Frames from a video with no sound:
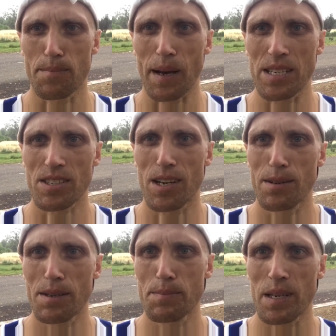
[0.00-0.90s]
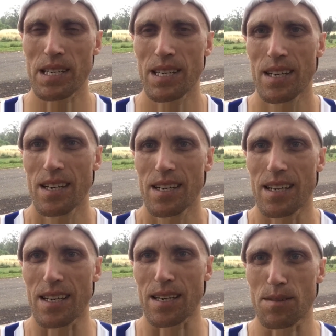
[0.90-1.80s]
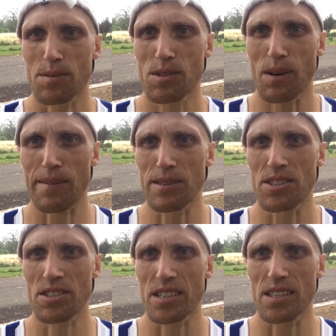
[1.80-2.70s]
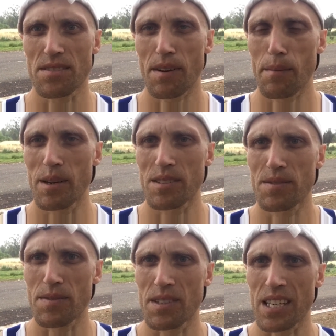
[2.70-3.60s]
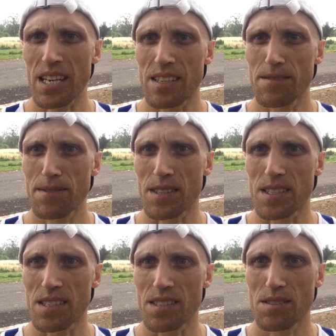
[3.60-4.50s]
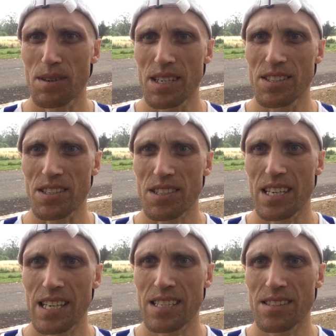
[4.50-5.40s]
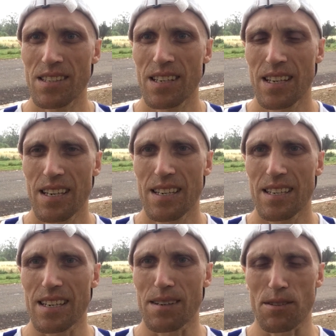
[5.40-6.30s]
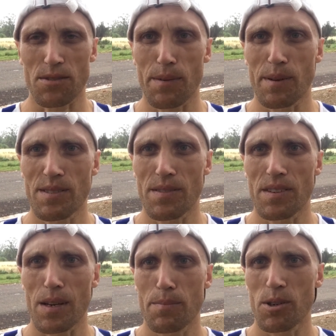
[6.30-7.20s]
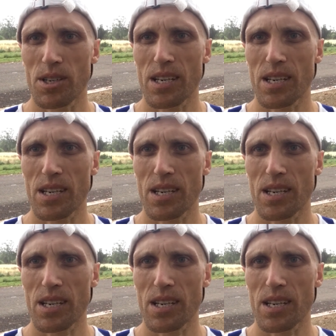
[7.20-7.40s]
pace going, but still averaged 3 minutes 58 for the 26k's. Or 3 minutes 58 per